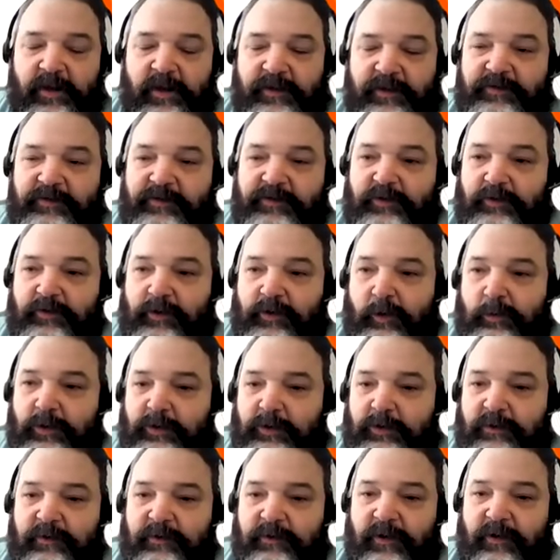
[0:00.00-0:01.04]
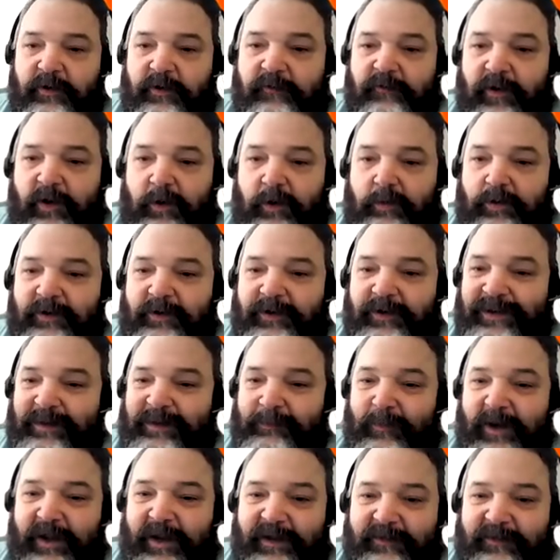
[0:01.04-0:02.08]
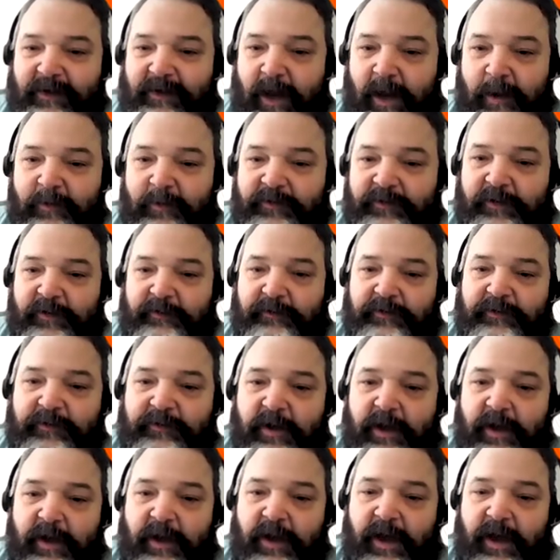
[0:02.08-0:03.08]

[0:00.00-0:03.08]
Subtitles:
These are global. They're available in many time zones,